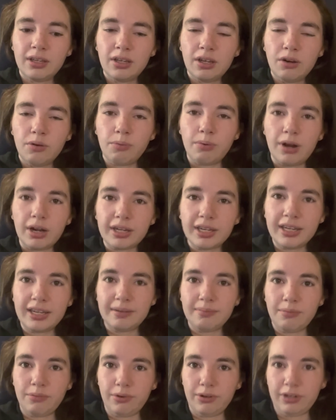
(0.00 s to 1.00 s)
walking
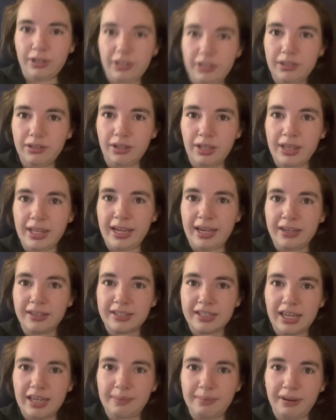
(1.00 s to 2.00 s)
more on the
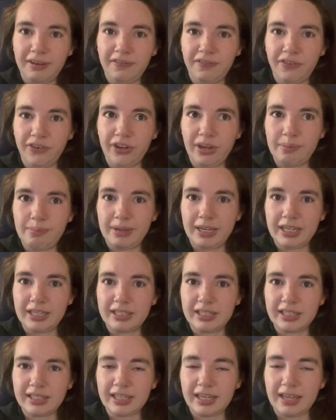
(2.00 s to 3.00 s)
outside of my foot because
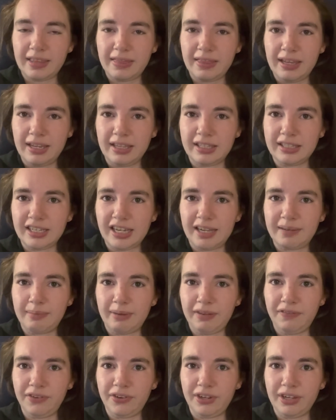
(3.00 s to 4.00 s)
it's like the inside of my
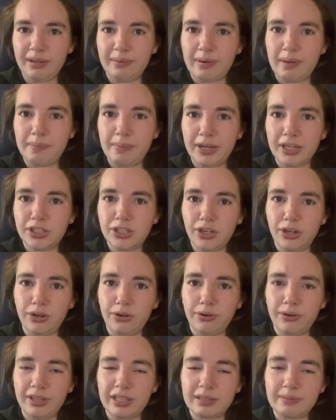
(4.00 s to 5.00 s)
foot and my big
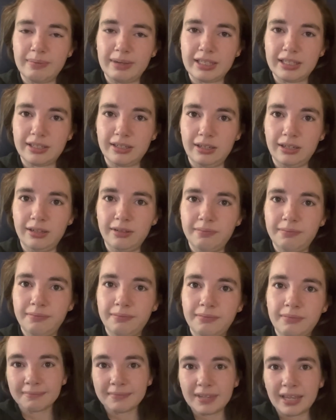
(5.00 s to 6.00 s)
toe that's messed up.
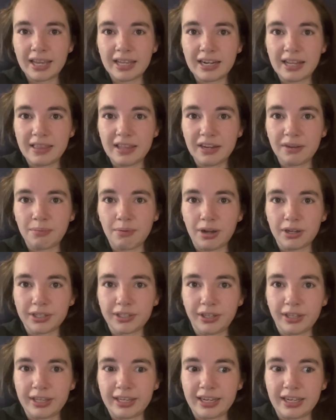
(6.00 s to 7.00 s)
And I think walking
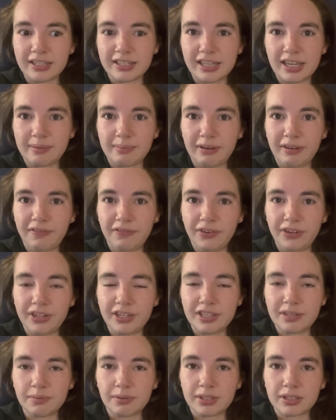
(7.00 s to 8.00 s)
on the outside of my foot
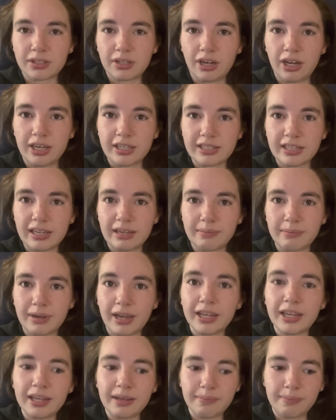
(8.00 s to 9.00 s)
is what's causing my
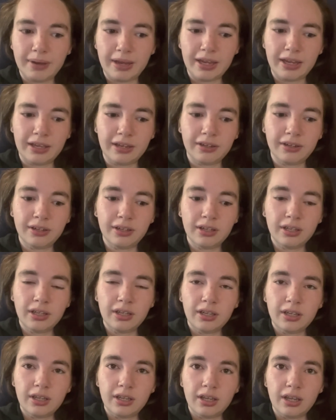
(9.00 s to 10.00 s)
hip pain.
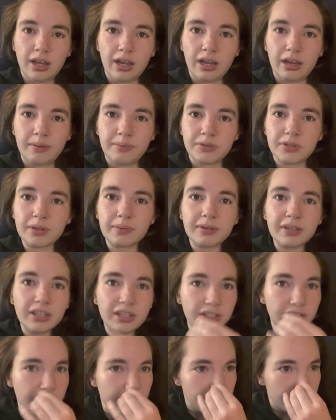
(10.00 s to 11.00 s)
So I'm going to
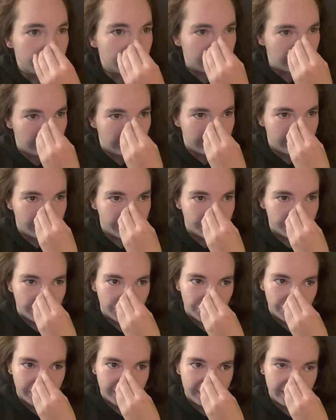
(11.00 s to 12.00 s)
do a lot of
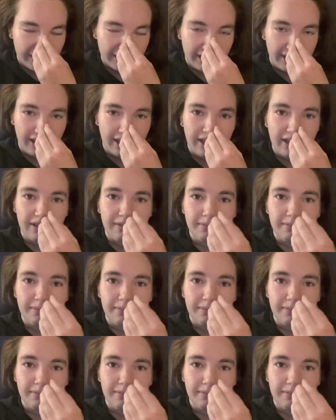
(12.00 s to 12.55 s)
stretching tonight.